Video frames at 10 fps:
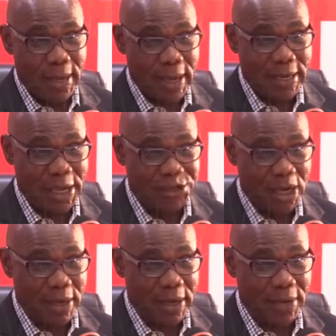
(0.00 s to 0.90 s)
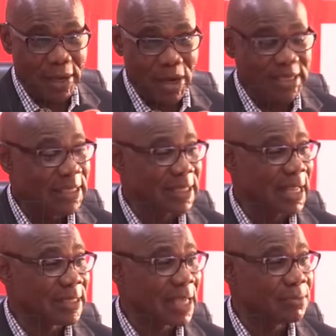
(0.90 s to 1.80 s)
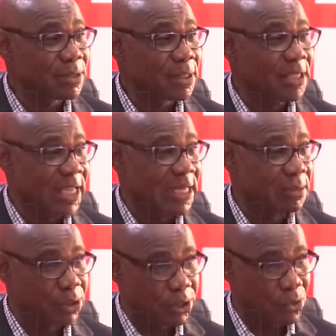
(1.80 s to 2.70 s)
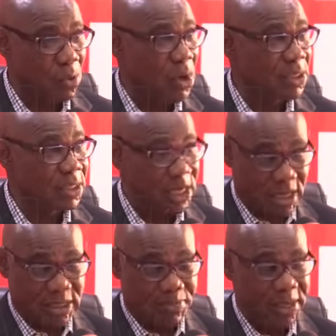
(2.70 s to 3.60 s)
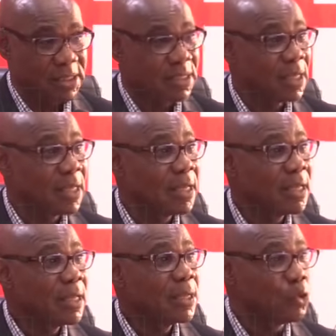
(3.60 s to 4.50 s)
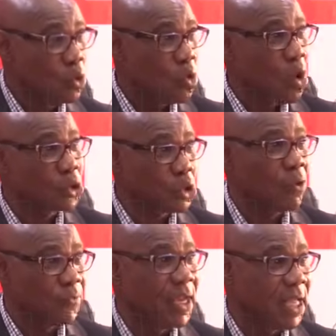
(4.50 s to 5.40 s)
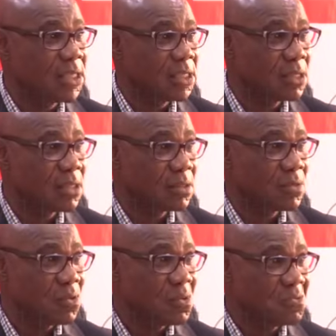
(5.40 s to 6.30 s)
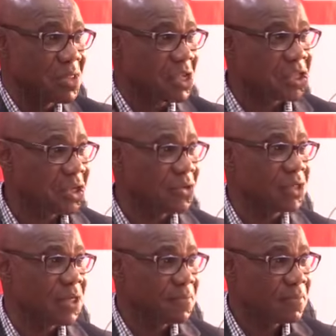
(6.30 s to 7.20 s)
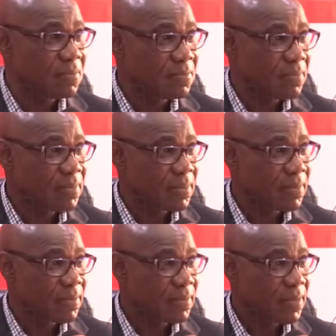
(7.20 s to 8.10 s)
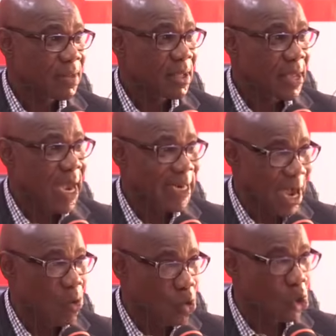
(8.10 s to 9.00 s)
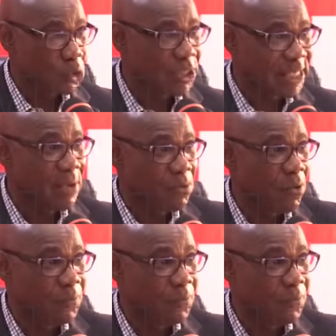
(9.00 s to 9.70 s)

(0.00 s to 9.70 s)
And our candidate last time dared him, say, you know what, in the debate, you go to your village without security, and I will go to the same your